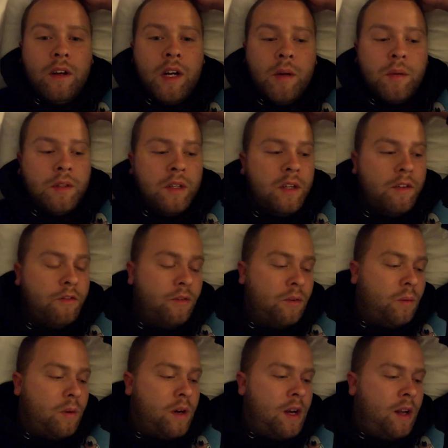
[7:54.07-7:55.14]
I was here for
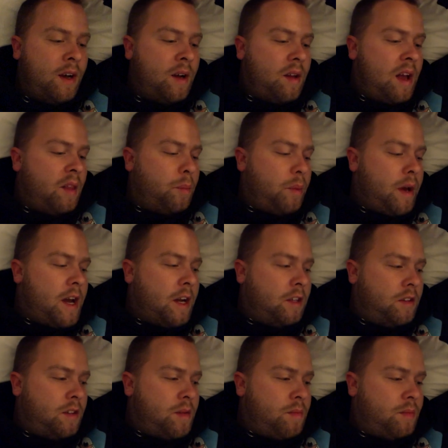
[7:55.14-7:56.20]
a while. I
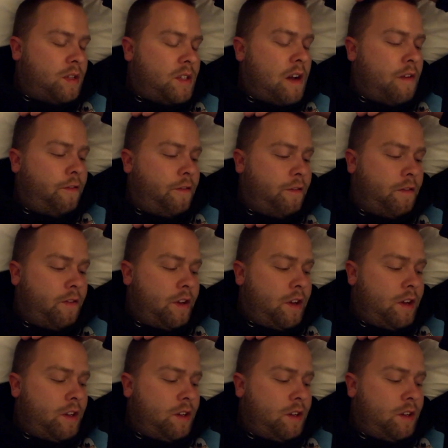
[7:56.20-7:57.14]
unpacked some stuff